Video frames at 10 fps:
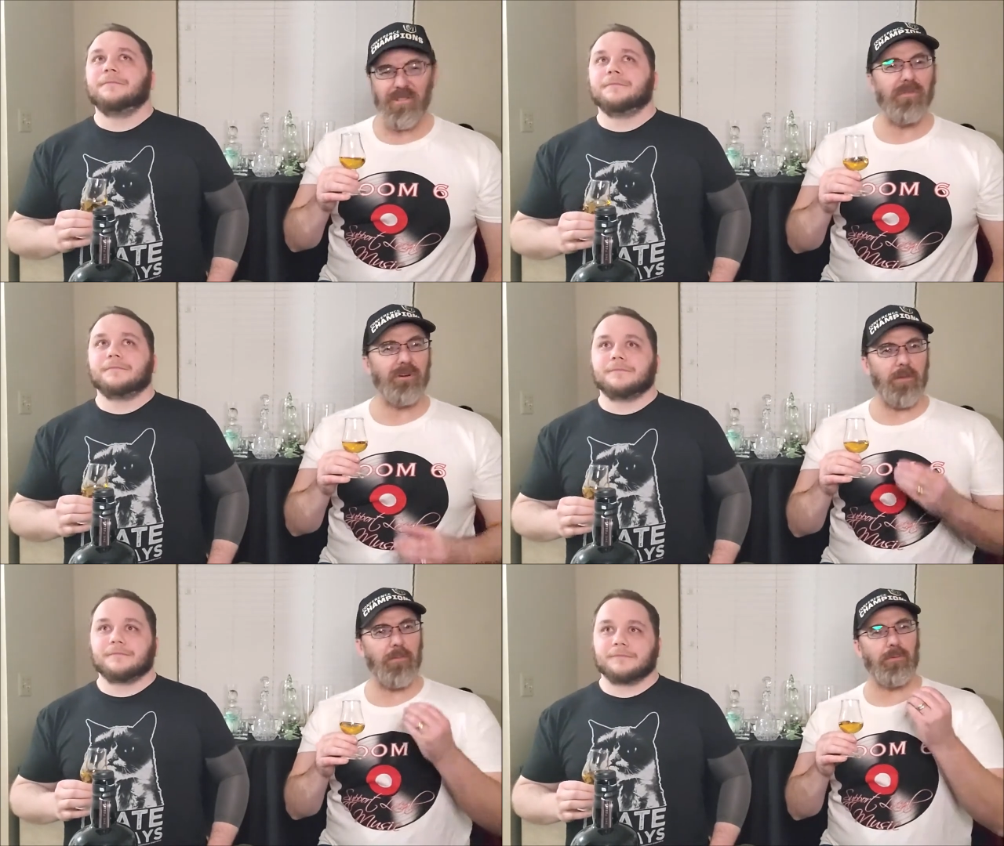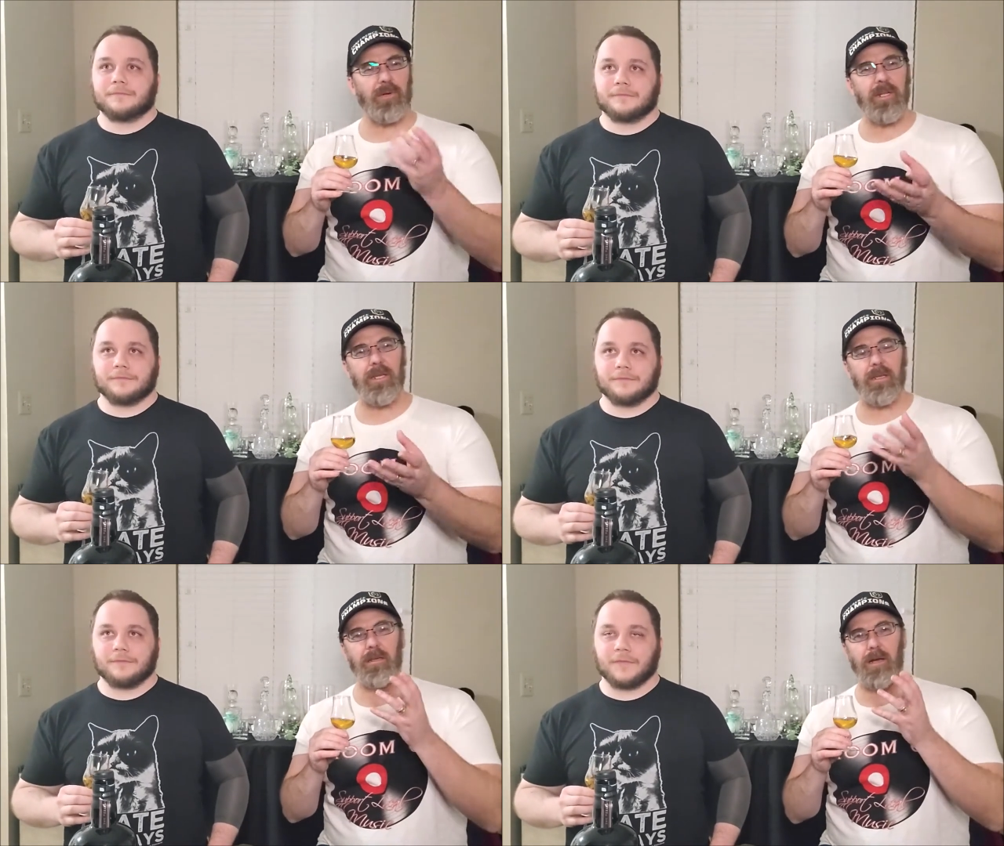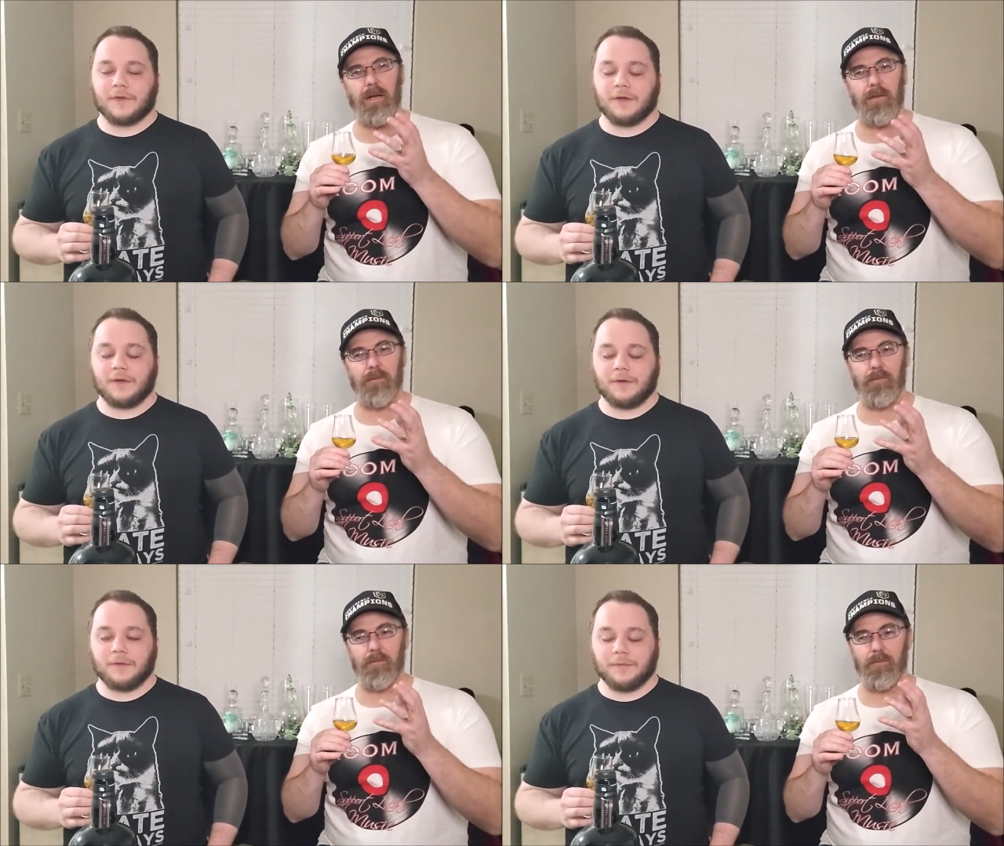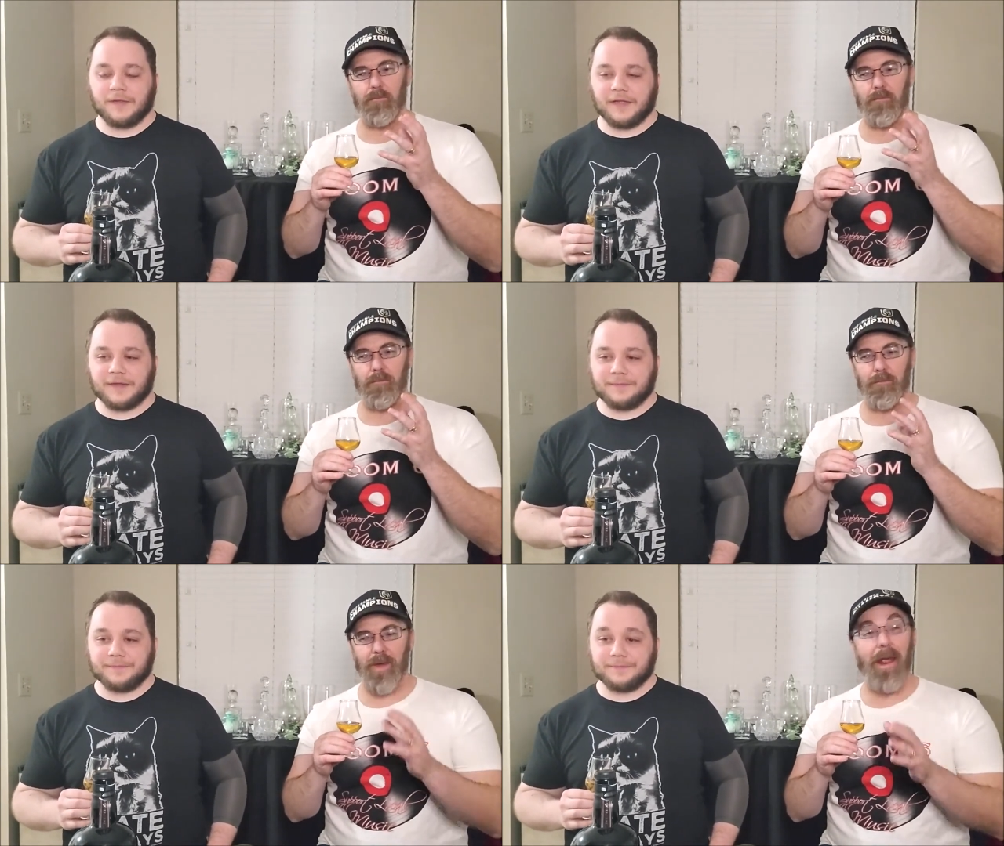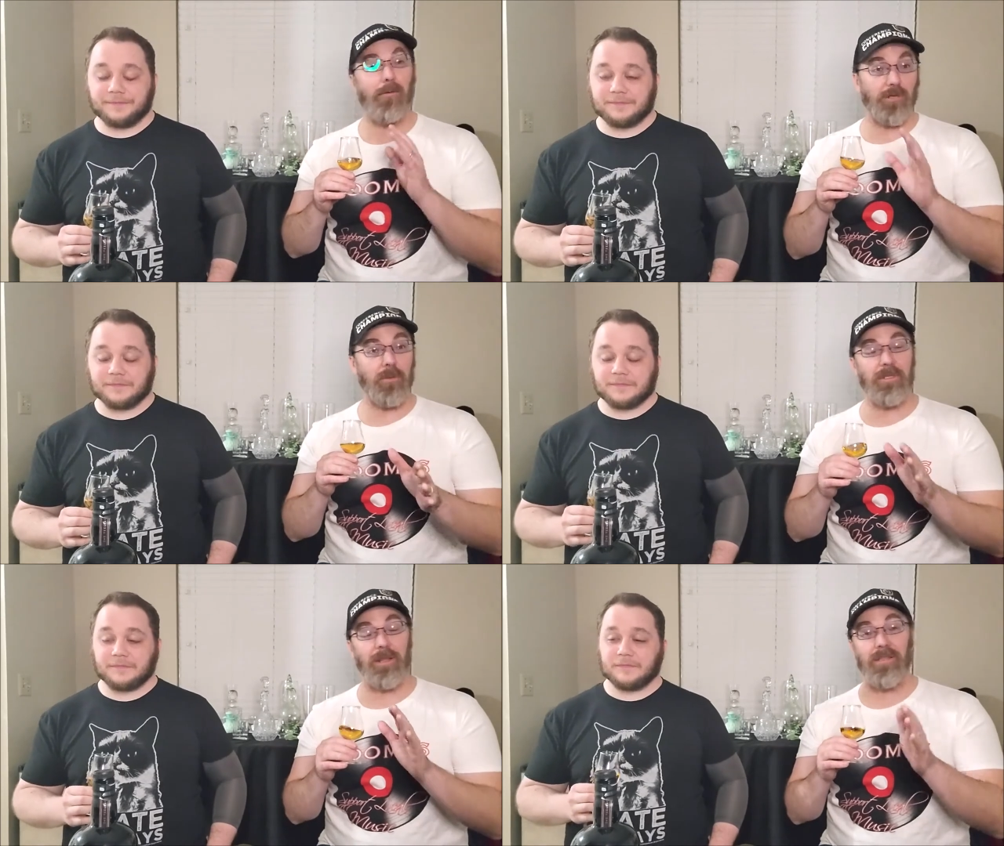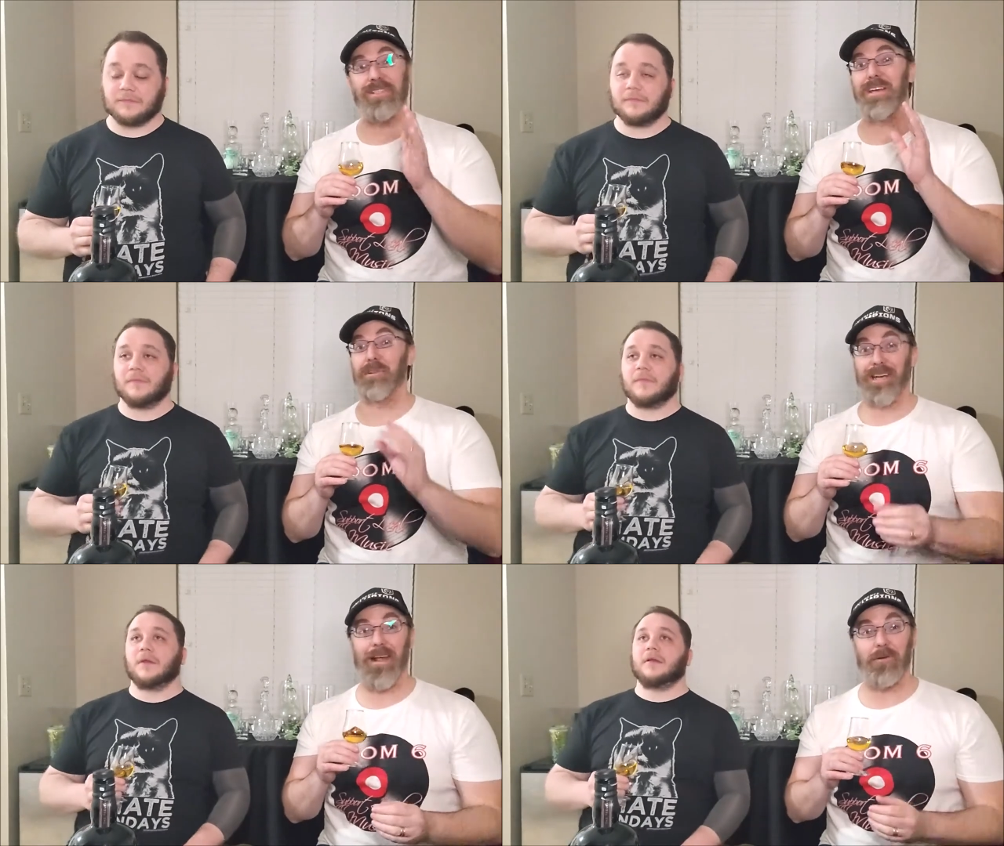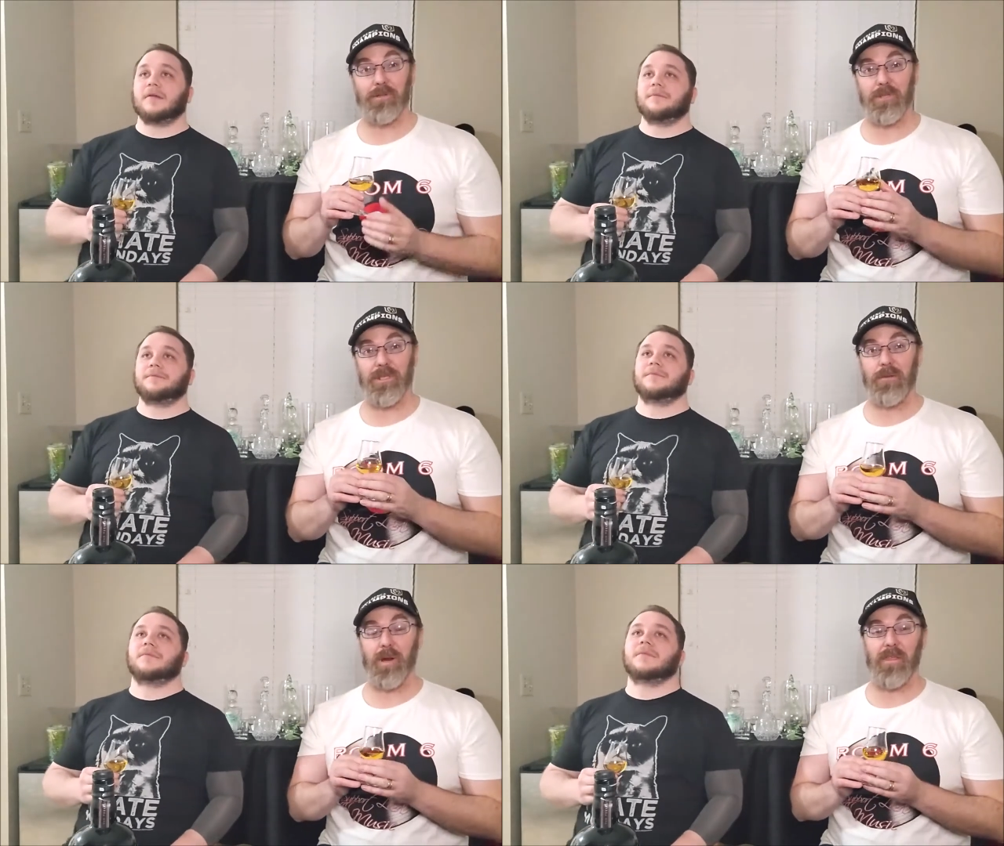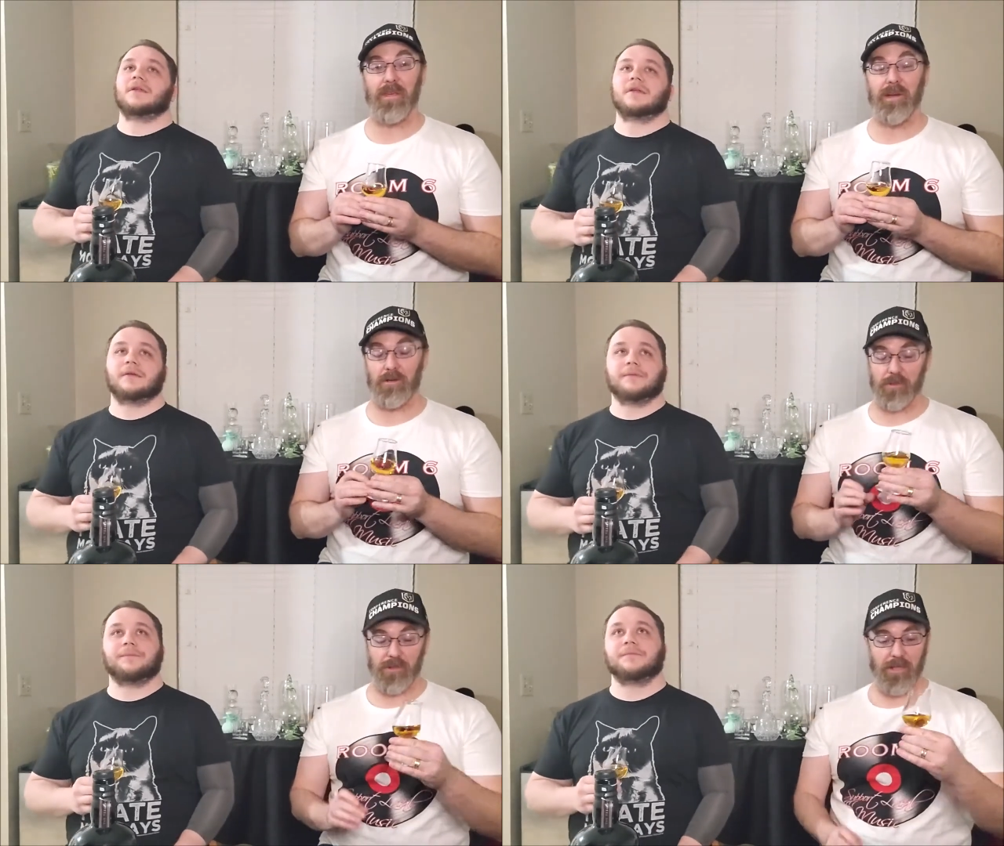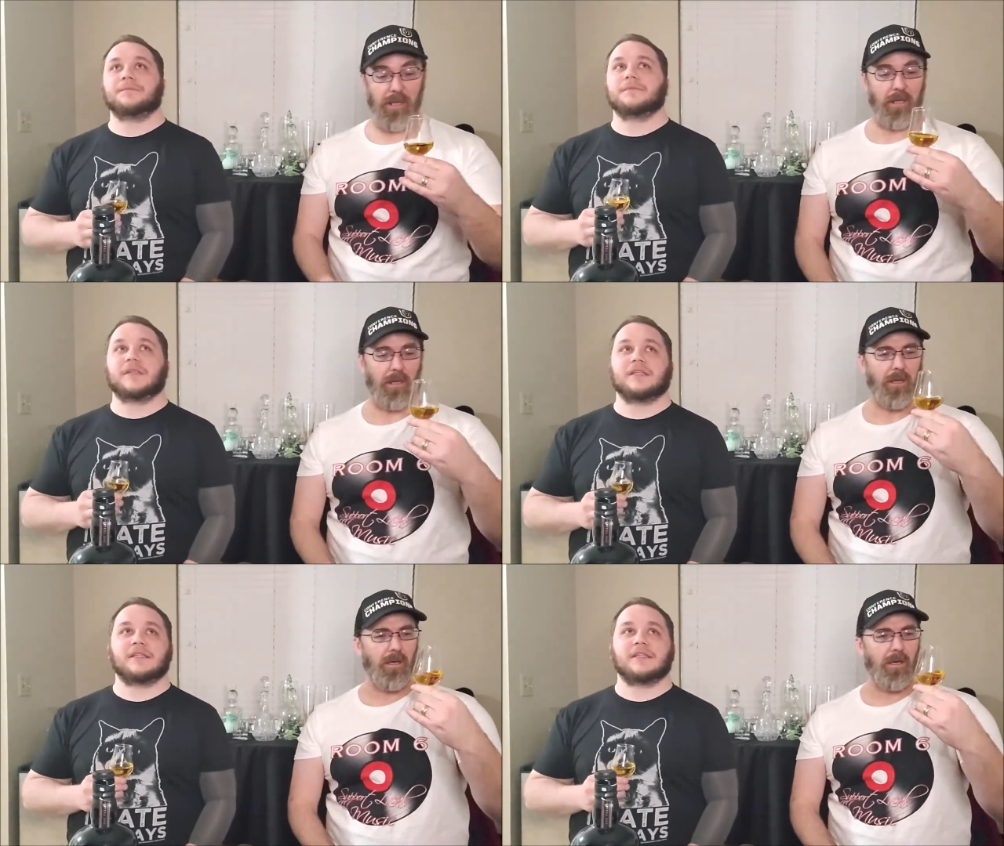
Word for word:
Speaker 1: It's a very pretty uh, Irish whiskey. Like, this is definitely an Irish whiskey when I think of Irish whiskey.